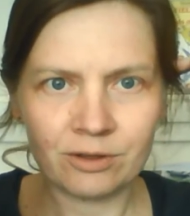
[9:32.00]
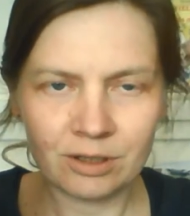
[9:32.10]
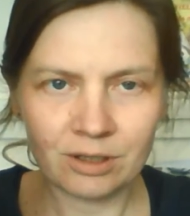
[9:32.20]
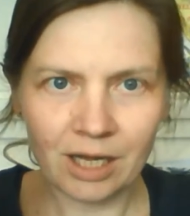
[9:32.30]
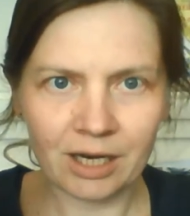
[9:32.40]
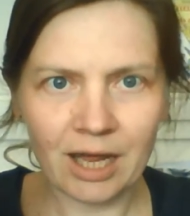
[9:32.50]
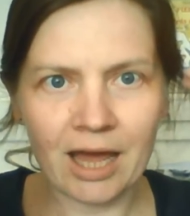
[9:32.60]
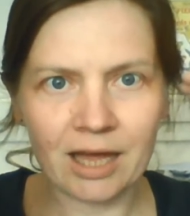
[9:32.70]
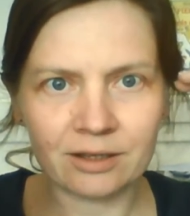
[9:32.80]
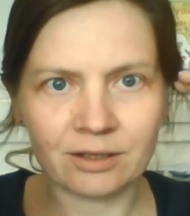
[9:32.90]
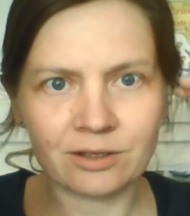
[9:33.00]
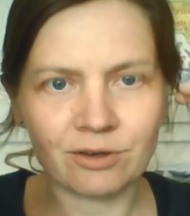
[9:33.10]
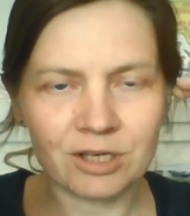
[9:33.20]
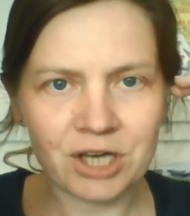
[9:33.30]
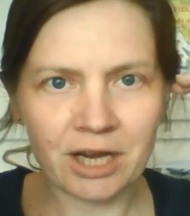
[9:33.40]
a hat that sort of
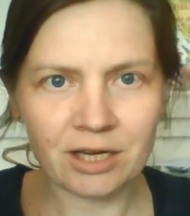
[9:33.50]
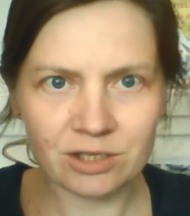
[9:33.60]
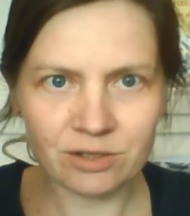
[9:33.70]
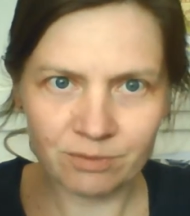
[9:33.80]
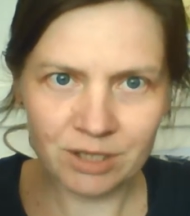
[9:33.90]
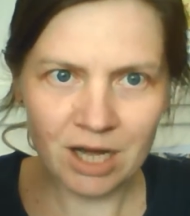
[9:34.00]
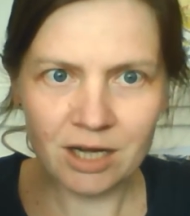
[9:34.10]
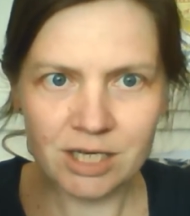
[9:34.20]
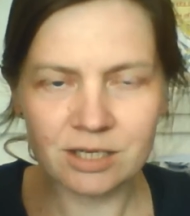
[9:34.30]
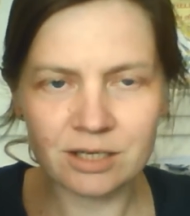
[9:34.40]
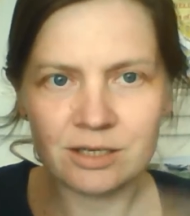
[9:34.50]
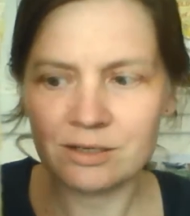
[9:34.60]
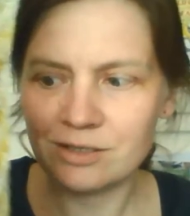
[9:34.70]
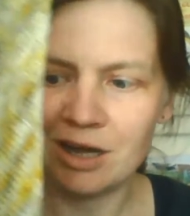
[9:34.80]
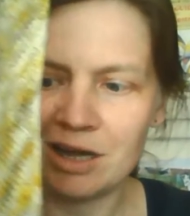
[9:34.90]
changes from darker to
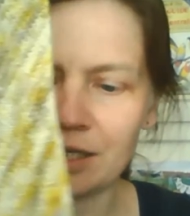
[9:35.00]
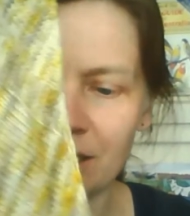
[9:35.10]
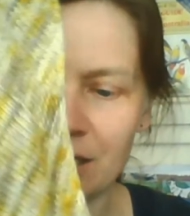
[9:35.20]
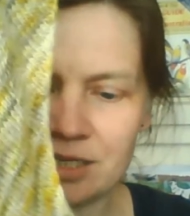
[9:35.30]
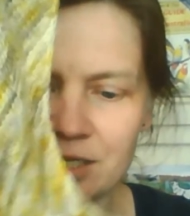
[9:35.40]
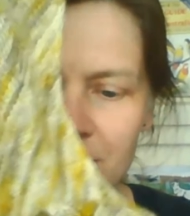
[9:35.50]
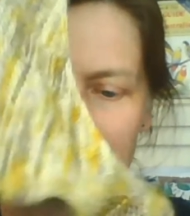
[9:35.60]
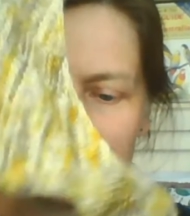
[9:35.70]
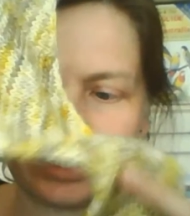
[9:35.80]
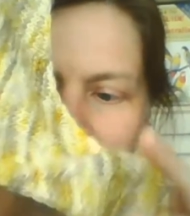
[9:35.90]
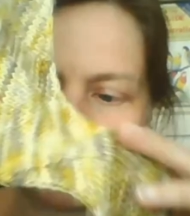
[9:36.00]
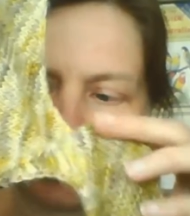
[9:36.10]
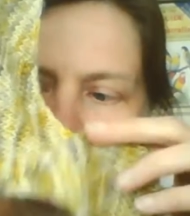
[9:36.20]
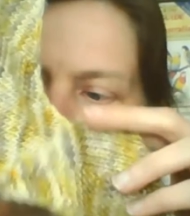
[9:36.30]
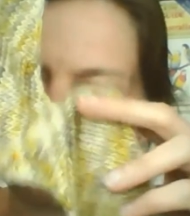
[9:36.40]
slightly lighter,
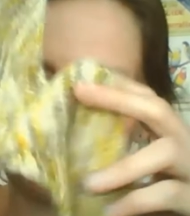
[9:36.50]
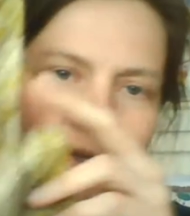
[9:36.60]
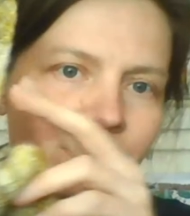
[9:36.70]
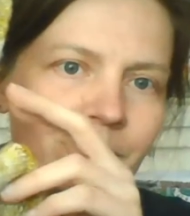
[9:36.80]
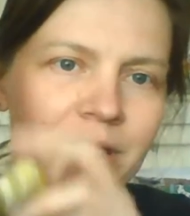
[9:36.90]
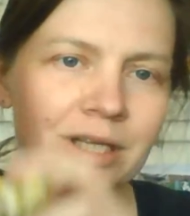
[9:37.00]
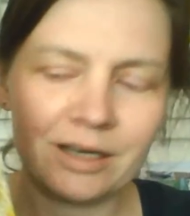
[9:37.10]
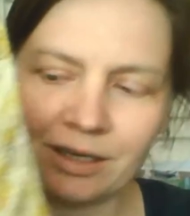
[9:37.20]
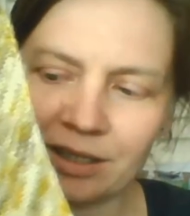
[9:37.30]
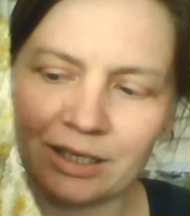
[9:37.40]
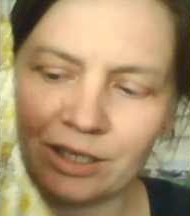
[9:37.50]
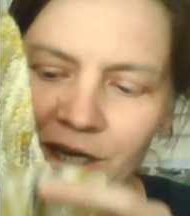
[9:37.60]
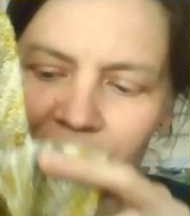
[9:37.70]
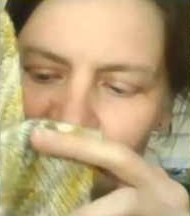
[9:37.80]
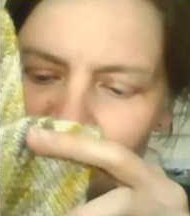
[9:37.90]
but then I think you'd
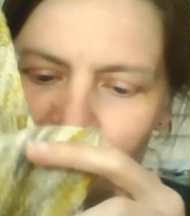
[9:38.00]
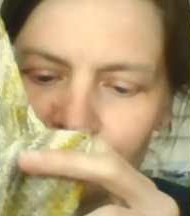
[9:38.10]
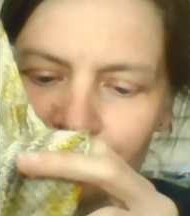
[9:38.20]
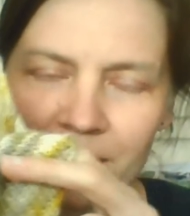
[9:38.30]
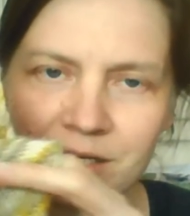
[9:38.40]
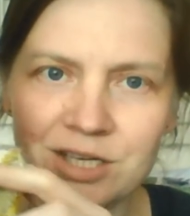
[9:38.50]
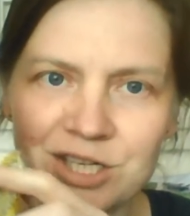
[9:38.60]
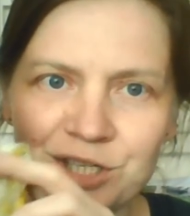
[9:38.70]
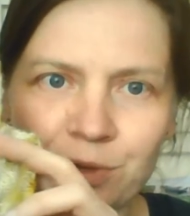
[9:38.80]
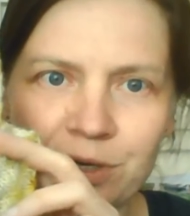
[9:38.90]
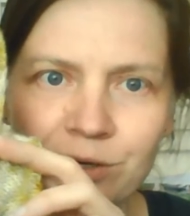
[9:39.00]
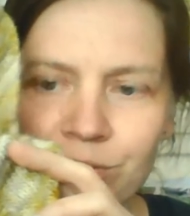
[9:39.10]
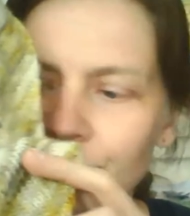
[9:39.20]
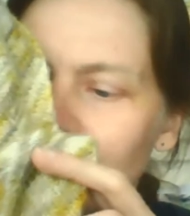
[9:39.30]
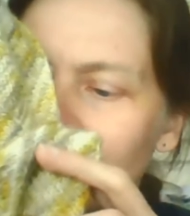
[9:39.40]
have to pay attention when you're
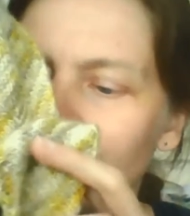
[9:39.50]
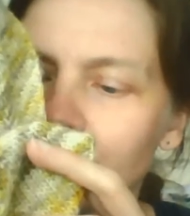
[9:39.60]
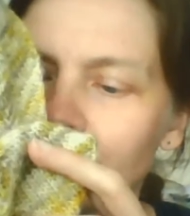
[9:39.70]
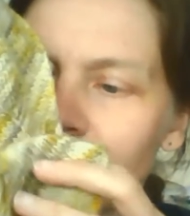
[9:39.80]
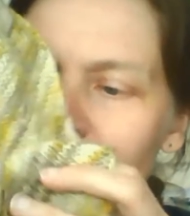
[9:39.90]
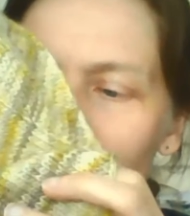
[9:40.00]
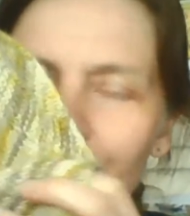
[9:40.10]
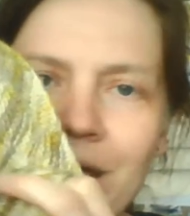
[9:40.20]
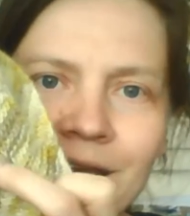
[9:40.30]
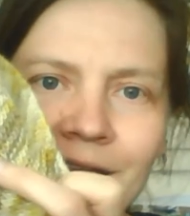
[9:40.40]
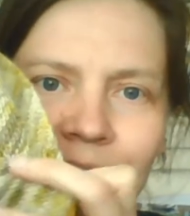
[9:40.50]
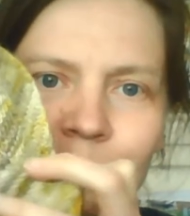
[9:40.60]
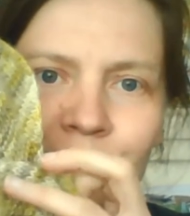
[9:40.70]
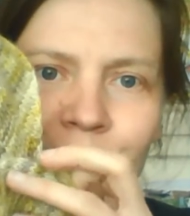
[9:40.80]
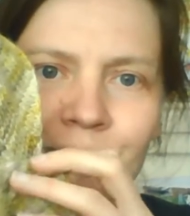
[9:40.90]
making the
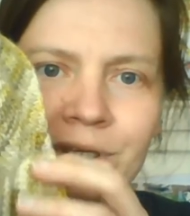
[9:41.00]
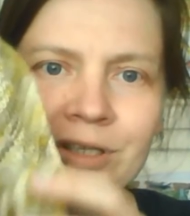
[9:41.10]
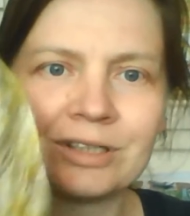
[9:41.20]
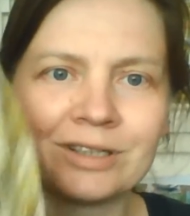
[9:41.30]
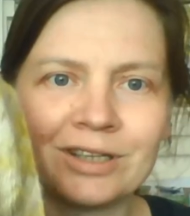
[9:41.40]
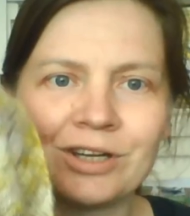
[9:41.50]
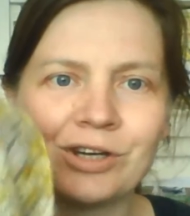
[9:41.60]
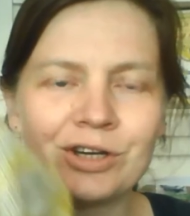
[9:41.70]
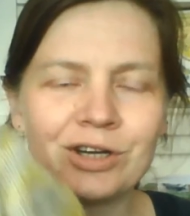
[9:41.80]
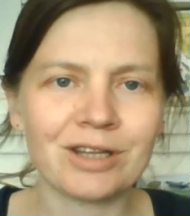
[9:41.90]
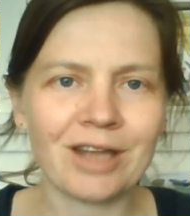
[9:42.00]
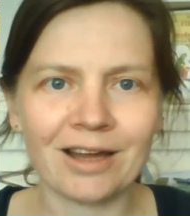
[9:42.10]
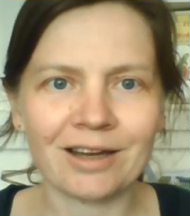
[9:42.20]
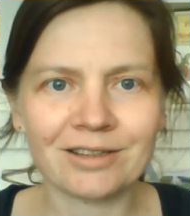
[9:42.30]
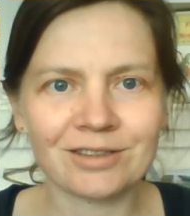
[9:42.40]
ball
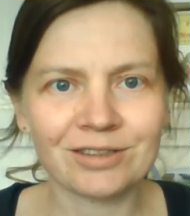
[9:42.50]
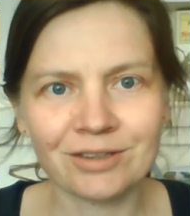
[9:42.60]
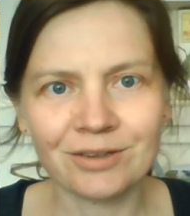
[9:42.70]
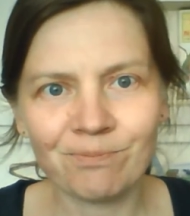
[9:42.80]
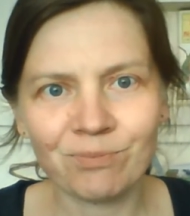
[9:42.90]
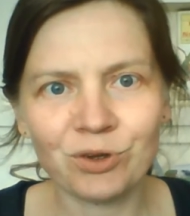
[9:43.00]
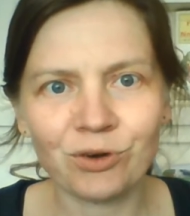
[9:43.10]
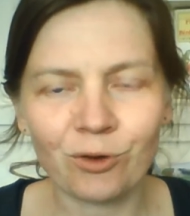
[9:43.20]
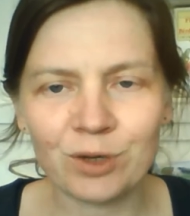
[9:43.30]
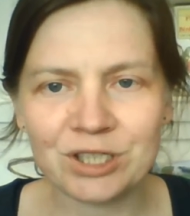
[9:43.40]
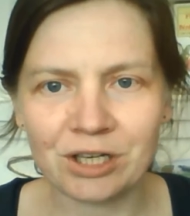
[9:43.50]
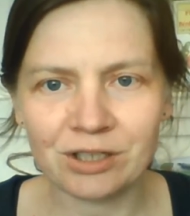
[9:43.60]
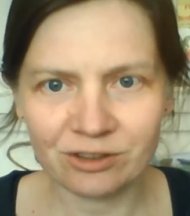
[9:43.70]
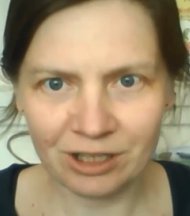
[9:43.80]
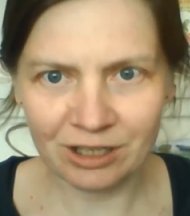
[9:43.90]
that you know which end to
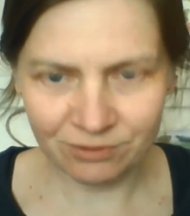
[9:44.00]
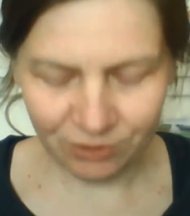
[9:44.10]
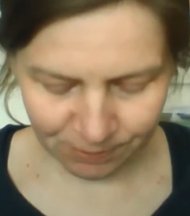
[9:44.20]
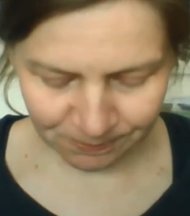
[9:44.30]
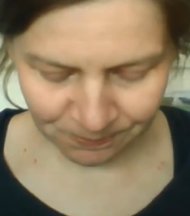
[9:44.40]
start from.